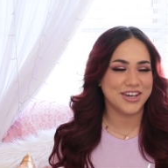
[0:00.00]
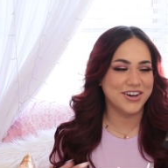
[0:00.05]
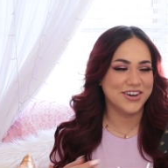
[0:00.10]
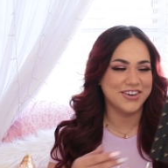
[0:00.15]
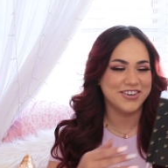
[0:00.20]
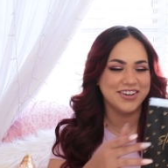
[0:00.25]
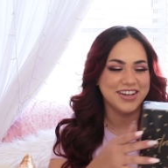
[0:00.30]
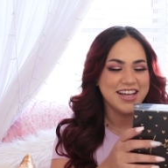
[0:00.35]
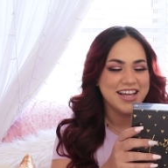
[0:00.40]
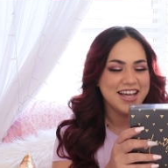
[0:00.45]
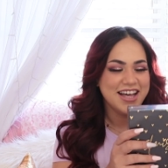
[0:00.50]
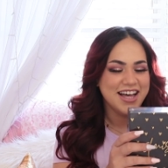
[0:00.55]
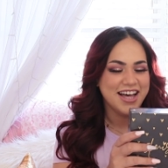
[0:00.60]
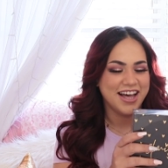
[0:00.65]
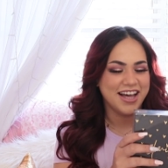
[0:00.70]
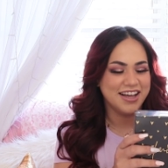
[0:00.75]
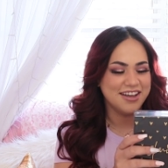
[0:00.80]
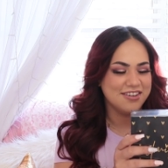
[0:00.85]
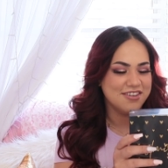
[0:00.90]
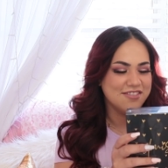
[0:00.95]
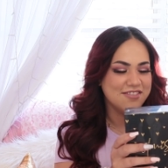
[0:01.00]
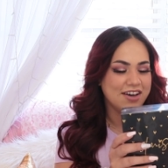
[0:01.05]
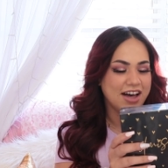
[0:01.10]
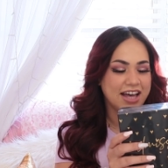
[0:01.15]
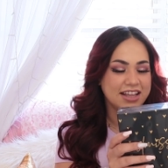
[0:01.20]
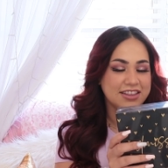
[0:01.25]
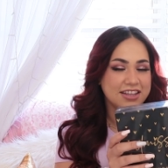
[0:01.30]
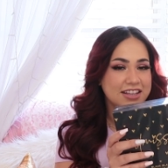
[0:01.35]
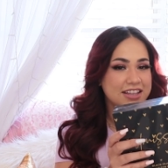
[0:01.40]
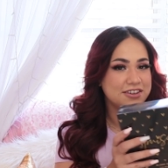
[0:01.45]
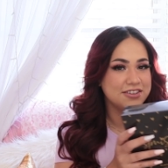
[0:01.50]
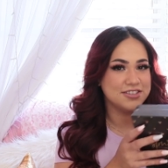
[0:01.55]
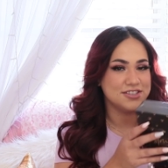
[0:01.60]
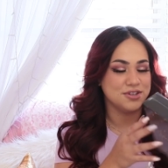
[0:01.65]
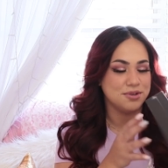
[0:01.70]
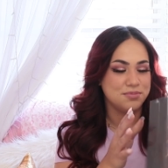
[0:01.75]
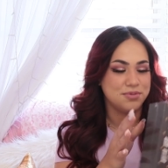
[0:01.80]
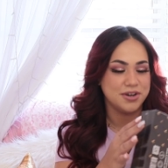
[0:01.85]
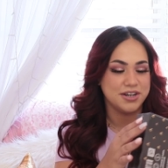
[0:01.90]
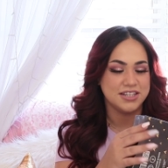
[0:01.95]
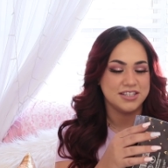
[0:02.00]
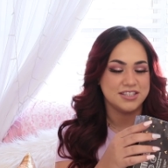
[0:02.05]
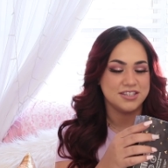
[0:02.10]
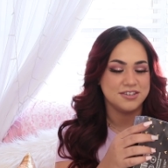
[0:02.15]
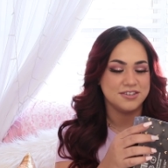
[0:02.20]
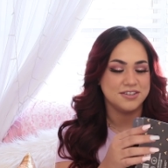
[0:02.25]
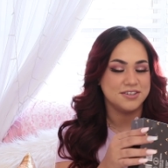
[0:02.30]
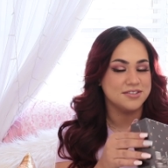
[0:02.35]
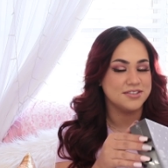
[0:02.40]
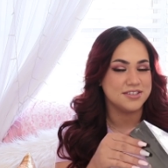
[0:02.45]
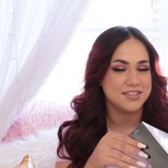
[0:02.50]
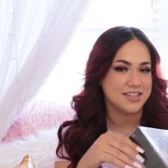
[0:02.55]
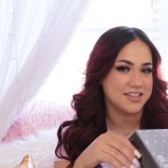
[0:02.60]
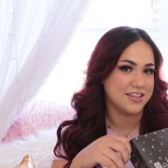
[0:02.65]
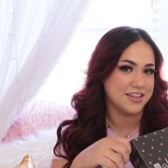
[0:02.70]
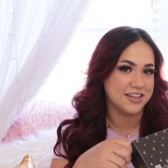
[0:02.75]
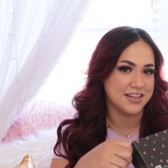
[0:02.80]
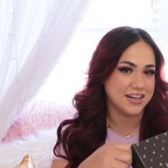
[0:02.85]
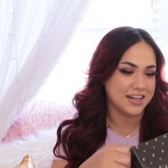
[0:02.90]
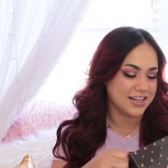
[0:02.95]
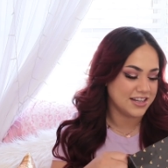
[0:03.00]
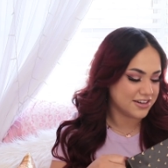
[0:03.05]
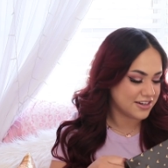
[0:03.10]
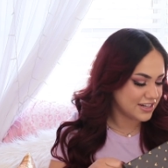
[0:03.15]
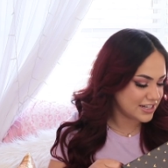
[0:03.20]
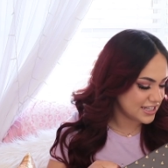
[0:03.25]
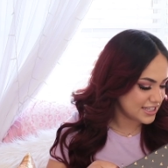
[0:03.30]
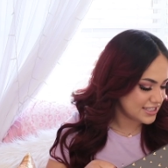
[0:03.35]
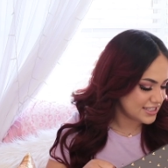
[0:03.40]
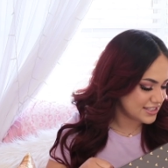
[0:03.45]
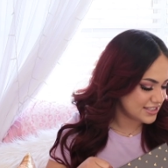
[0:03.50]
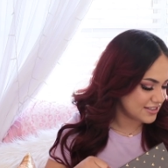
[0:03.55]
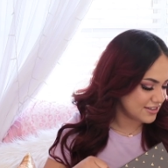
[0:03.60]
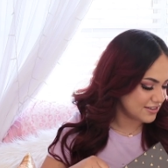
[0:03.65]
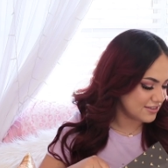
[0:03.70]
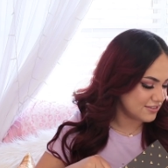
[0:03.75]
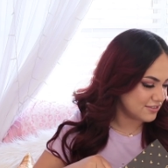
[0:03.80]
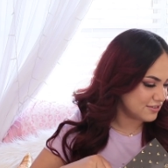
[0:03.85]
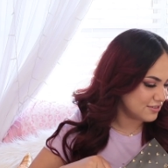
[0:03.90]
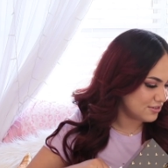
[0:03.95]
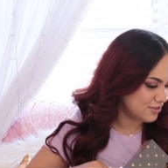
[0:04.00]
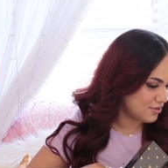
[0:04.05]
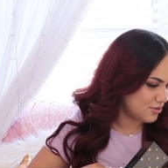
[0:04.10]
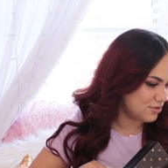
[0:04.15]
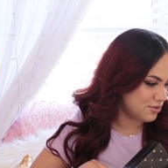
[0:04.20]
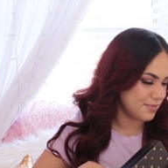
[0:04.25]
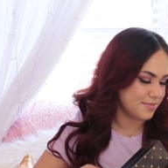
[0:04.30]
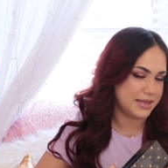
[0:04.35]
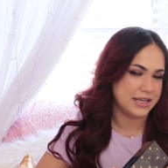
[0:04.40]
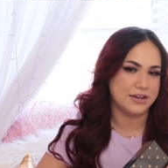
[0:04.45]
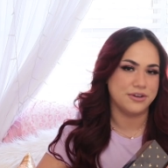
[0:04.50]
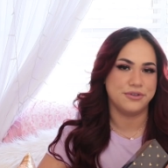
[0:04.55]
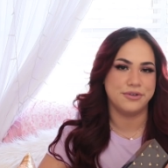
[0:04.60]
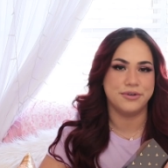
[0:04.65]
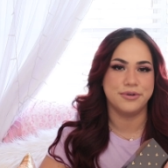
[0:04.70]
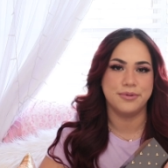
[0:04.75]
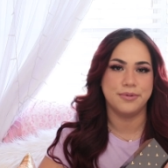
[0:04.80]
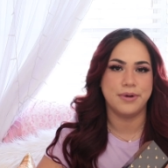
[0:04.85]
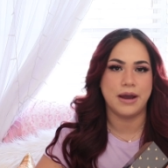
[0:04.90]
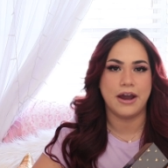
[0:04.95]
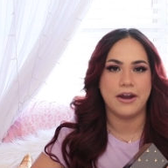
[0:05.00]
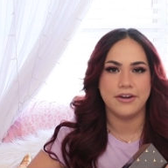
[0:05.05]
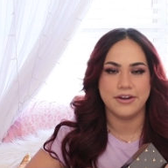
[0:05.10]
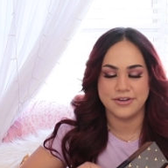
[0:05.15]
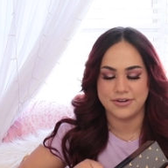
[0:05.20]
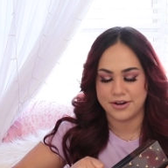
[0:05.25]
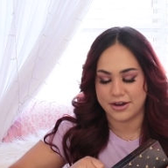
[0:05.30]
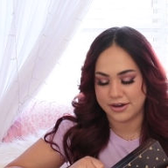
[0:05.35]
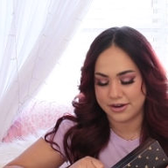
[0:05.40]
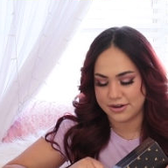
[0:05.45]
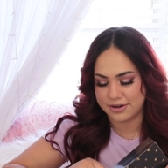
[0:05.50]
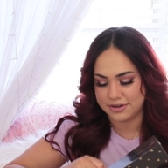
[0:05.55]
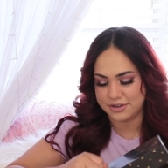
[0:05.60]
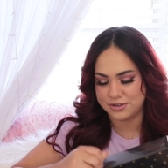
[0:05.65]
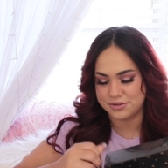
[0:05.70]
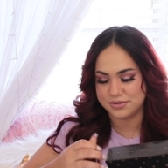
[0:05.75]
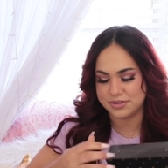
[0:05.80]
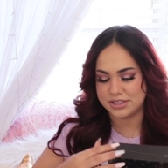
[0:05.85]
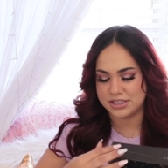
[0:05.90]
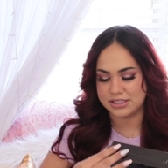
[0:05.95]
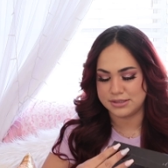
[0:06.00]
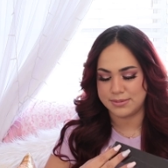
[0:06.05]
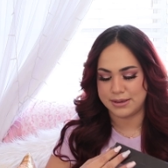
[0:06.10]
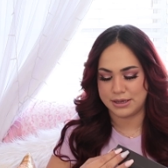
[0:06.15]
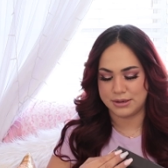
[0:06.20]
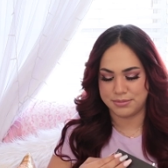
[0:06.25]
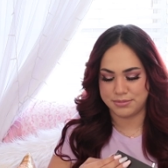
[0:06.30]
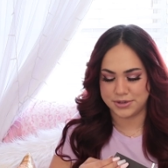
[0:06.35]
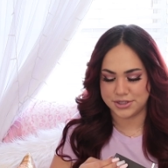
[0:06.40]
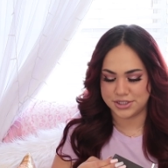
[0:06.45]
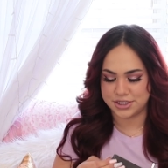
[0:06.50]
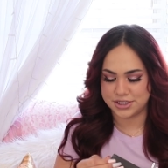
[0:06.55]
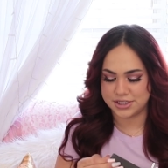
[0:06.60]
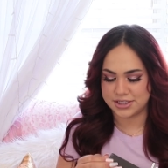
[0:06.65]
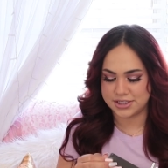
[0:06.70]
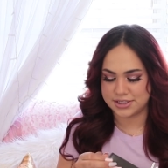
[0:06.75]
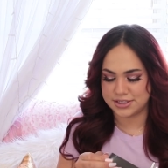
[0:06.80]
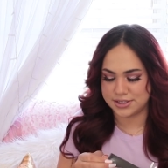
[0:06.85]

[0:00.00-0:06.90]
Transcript: So um, I thought they were so pretty too because they're glittery. So I mean, how are you not going to use these makeup brushes?